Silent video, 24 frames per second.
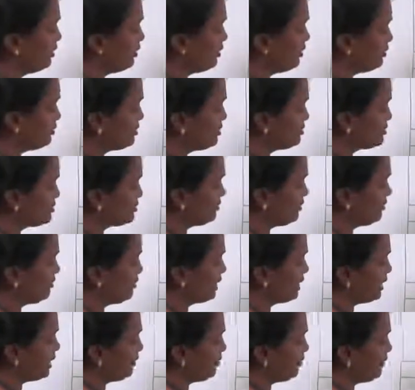Now this will
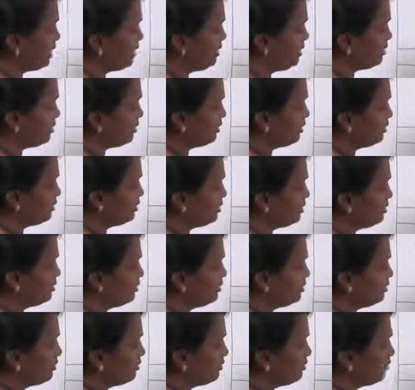become our
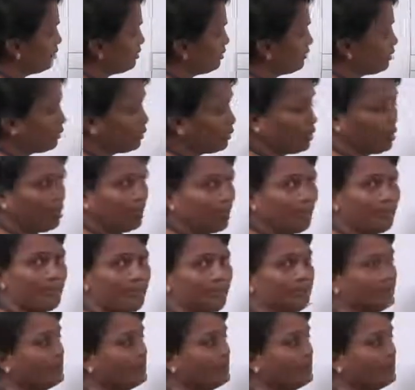top.